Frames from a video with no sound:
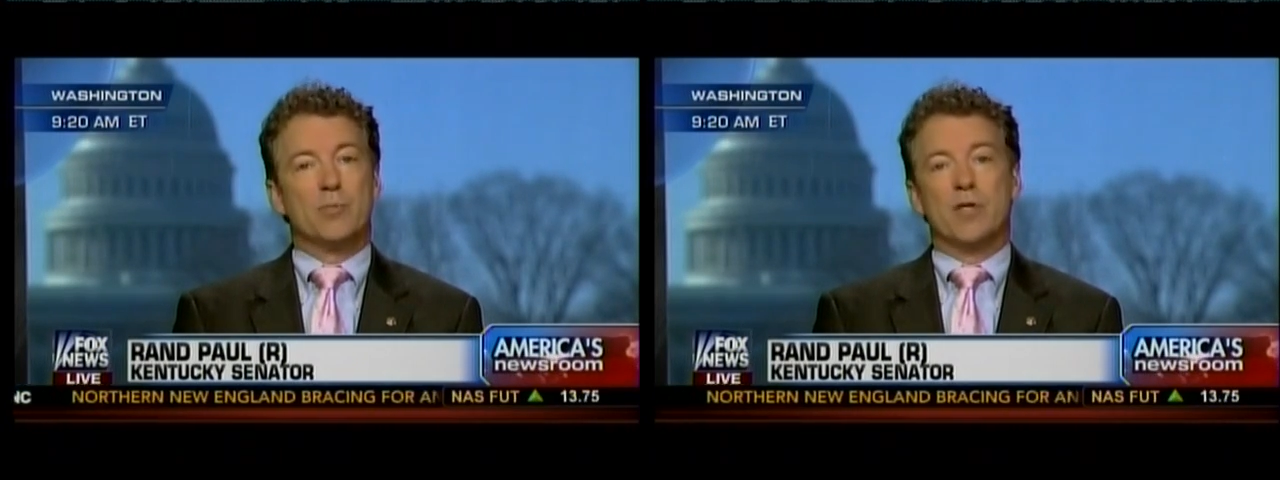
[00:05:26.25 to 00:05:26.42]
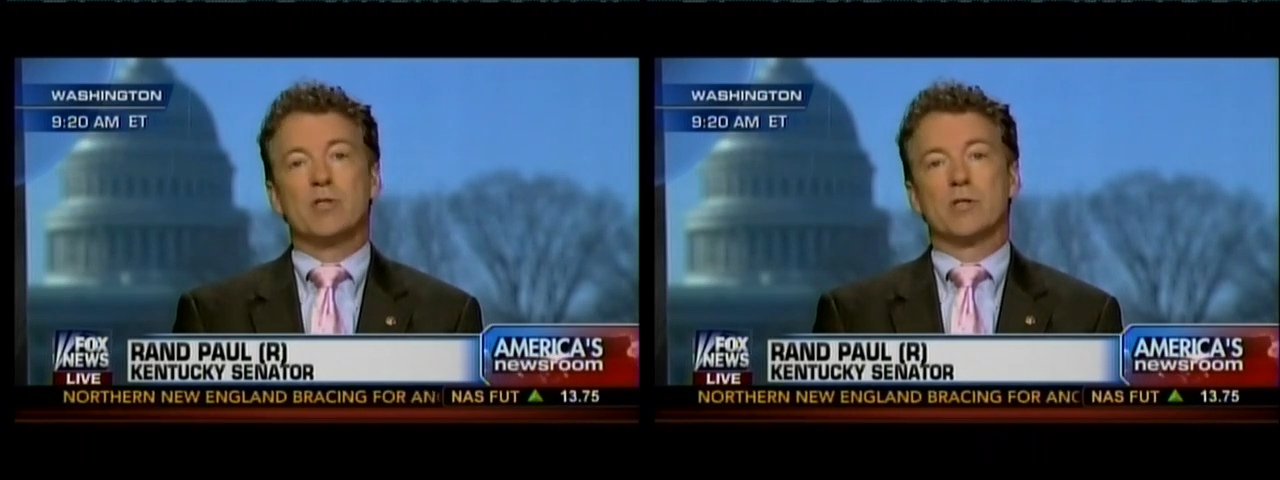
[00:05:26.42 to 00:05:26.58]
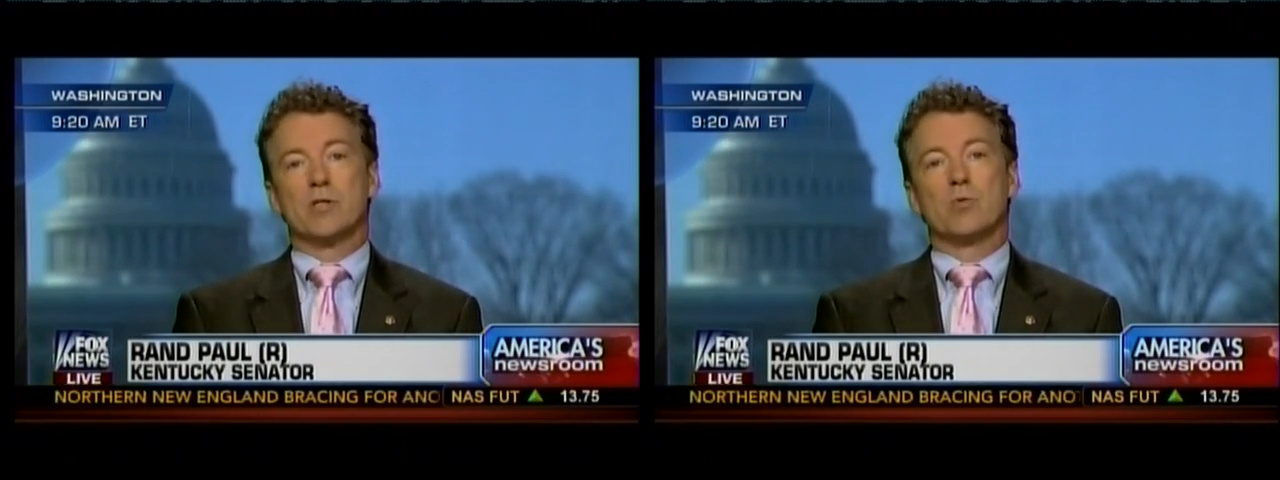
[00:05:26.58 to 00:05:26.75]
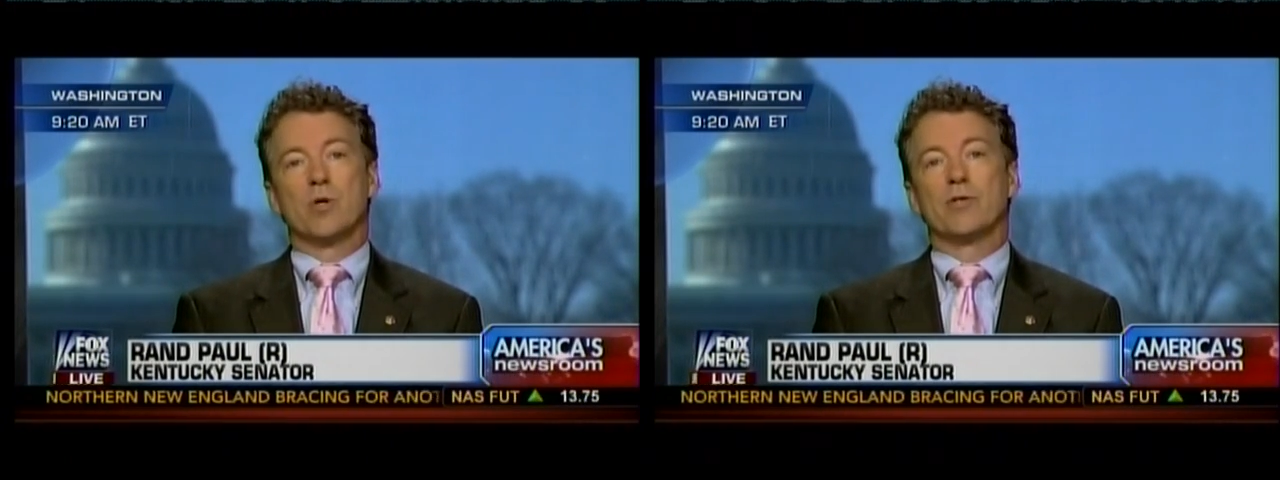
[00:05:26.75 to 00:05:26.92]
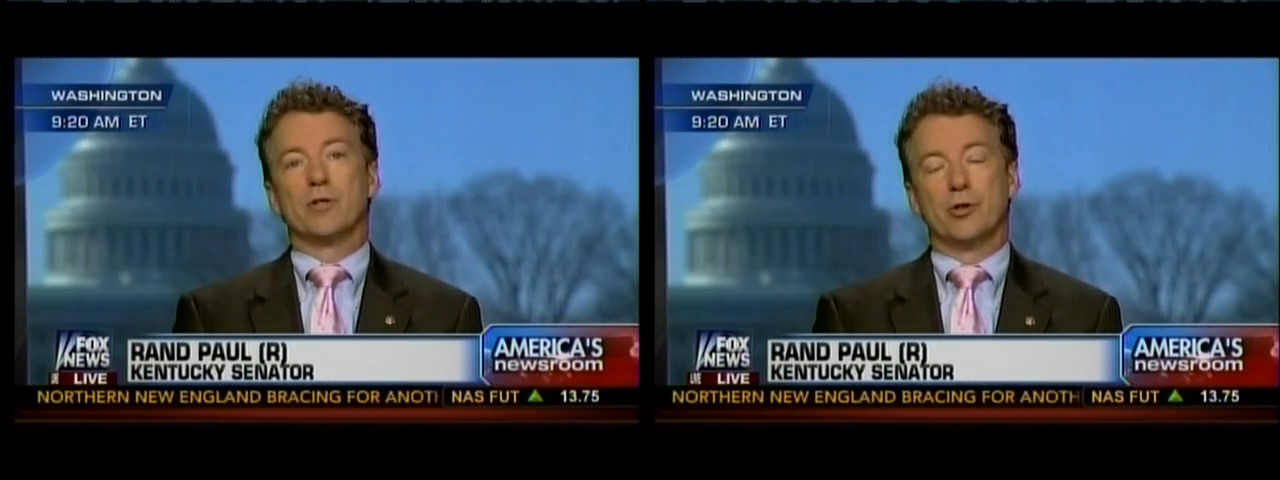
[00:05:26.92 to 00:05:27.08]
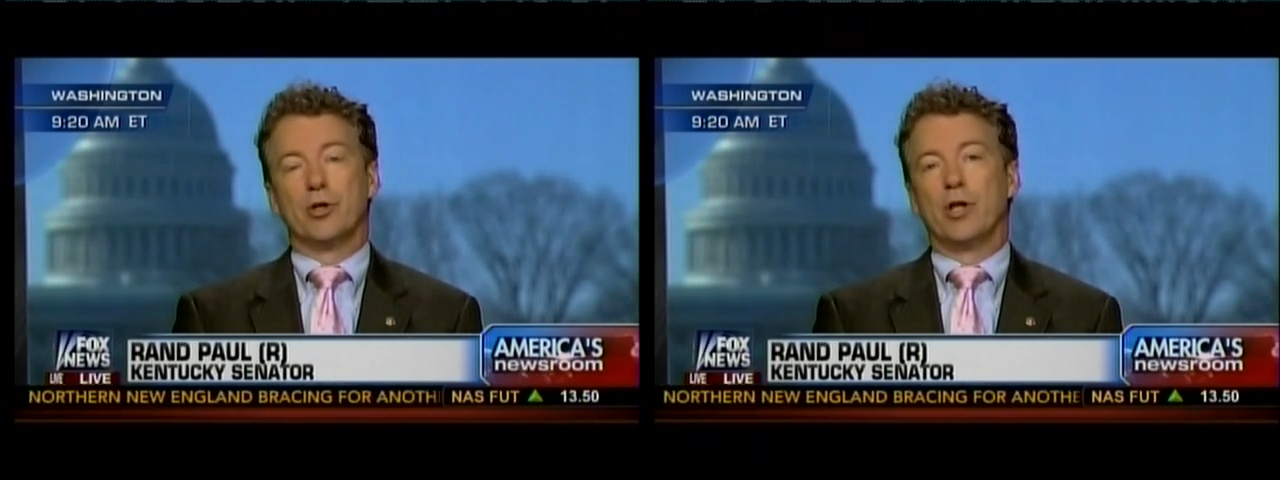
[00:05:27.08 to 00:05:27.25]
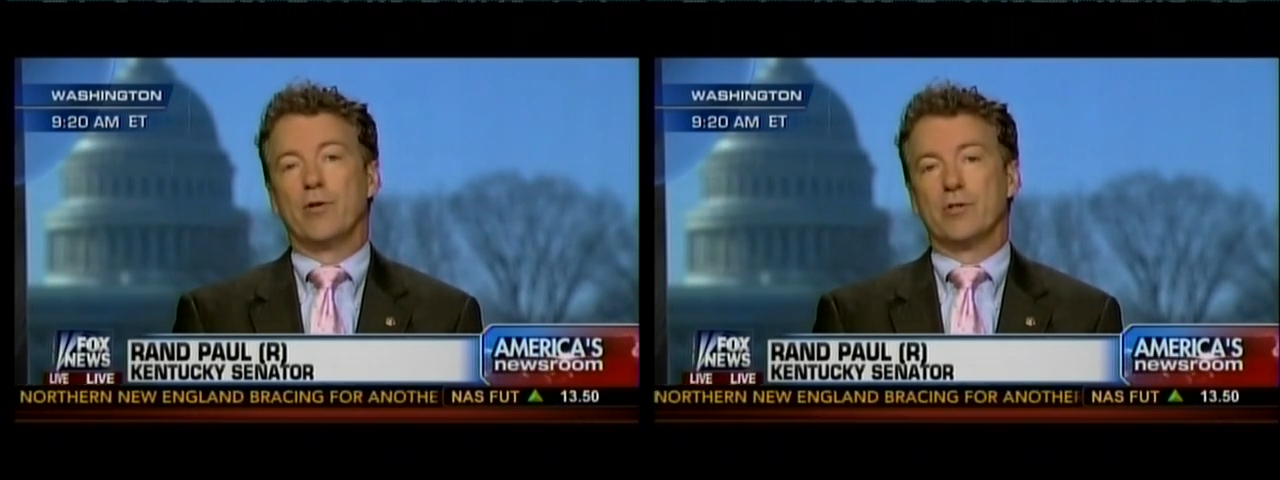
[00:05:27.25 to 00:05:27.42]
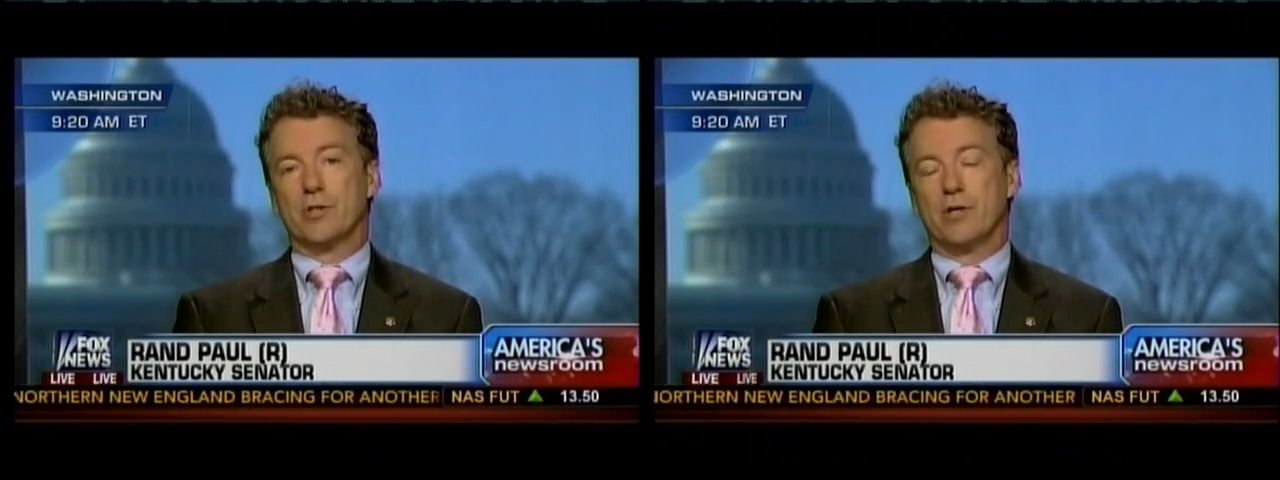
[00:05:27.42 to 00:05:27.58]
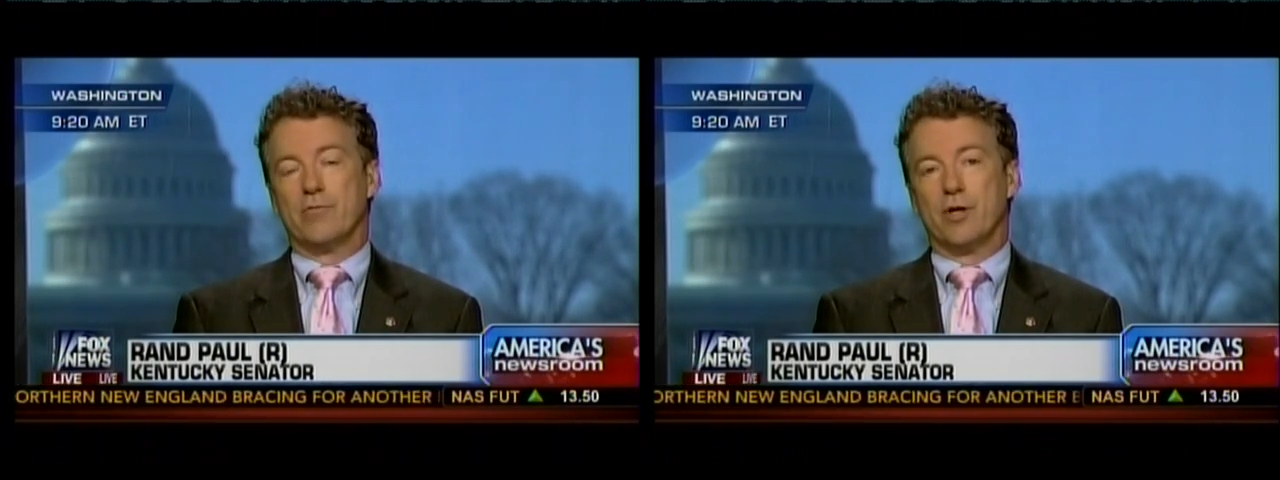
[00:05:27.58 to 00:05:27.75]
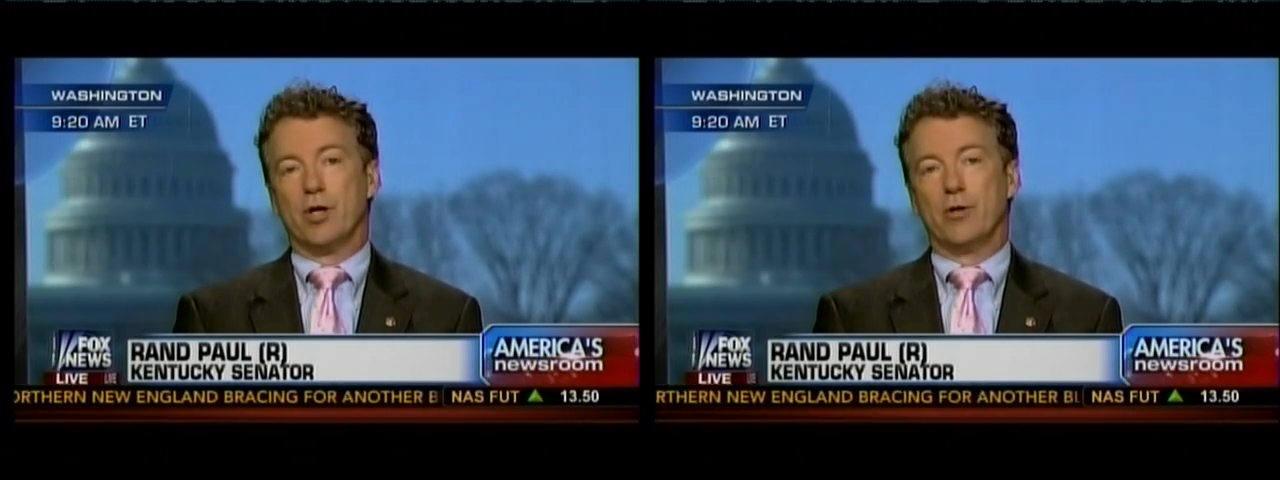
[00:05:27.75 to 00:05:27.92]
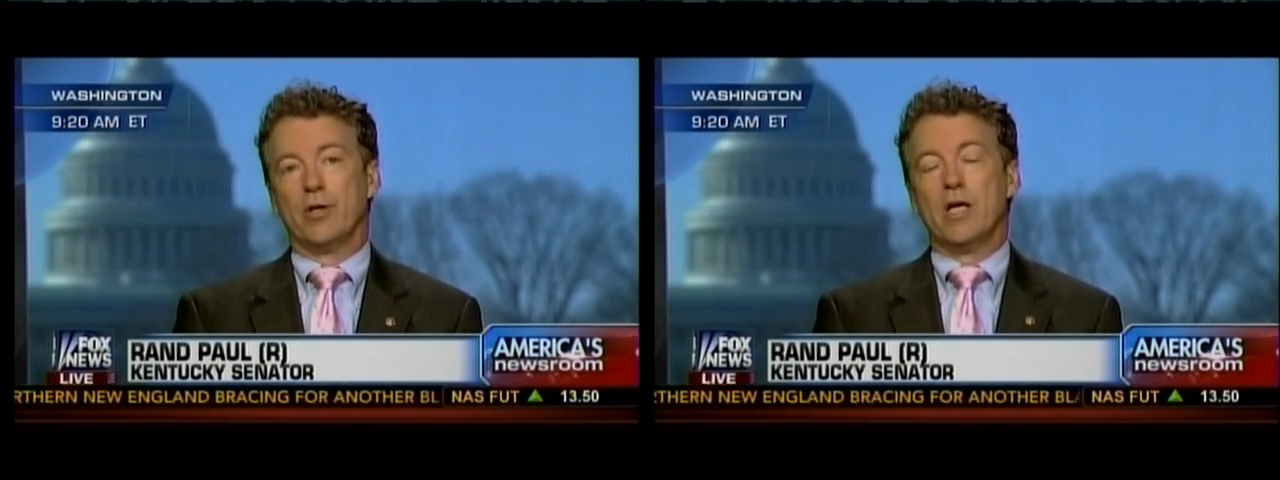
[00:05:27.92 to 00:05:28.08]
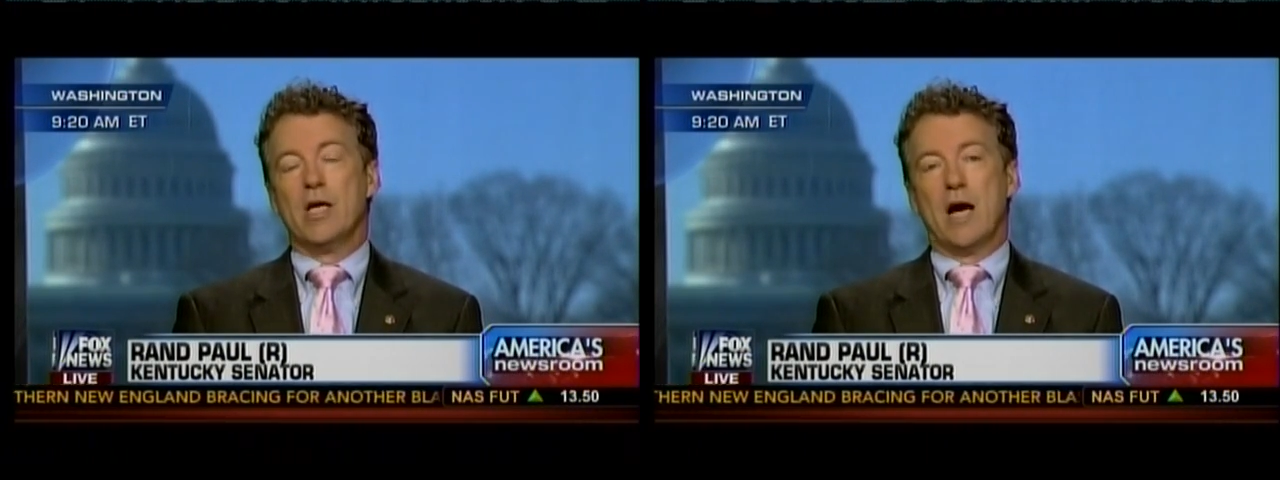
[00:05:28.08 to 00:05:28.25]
business what they're doing on their cell phone.